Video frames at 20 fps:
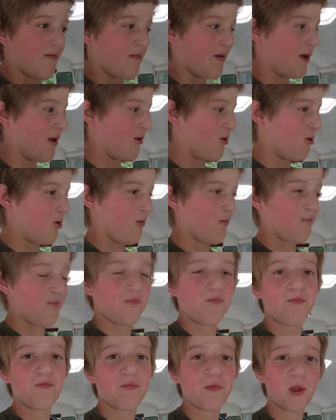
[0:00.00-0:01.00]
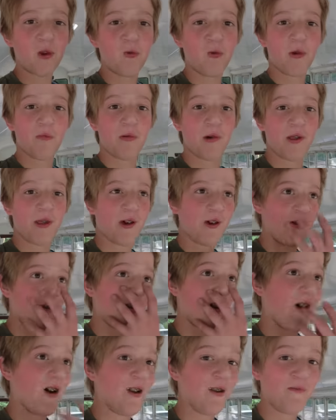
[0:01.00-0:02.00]
But we put those
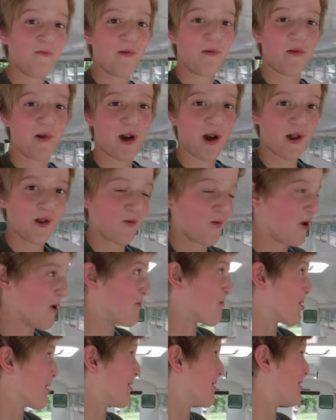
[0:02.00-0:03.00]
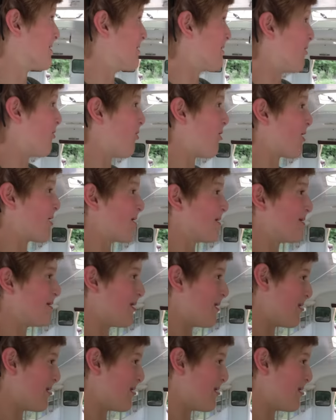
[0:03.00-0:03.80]
on because we were breathing a lot of